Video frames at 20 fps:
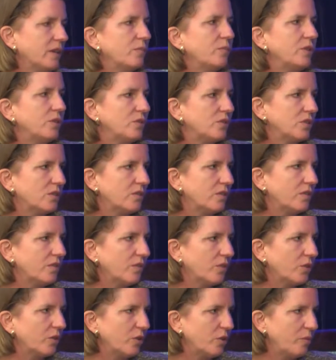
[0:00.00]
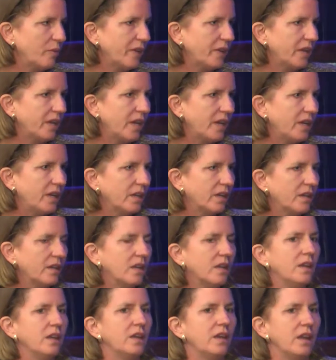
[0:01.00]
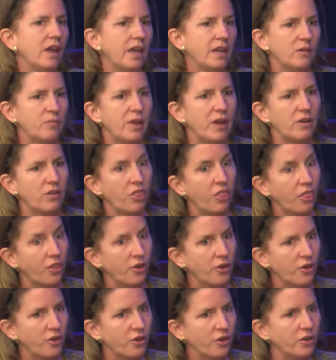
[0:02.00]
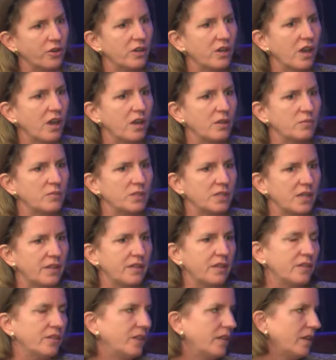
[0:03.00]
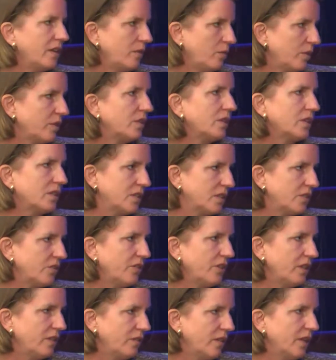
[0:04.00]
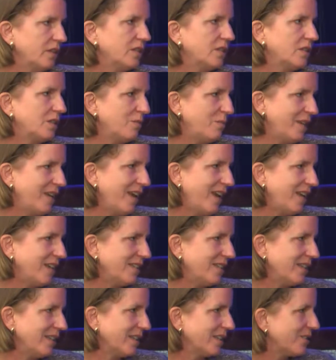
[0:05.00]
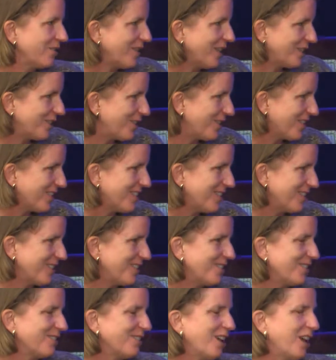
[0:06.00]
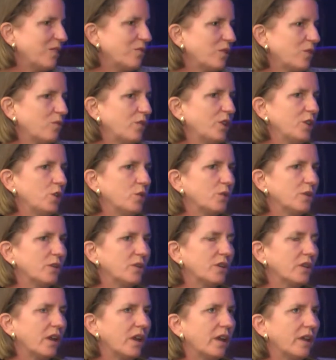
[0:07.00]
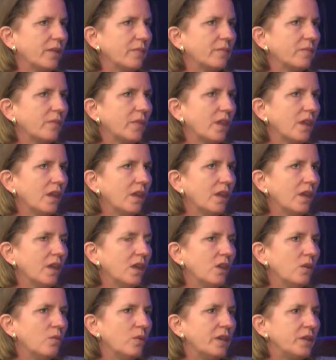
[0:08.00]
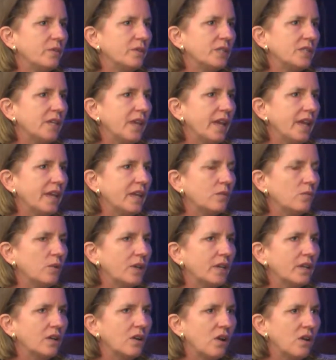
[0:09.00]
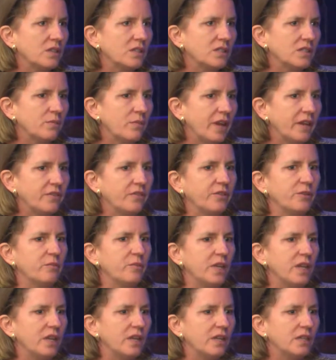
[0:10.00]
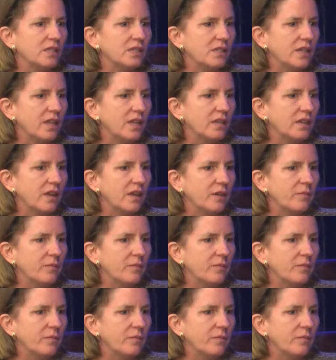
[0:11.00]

abusive or humiliating. And about a third said that they would consider the event to be hazing. So that's just in line with what you were saying. And what it calls to mind for me is that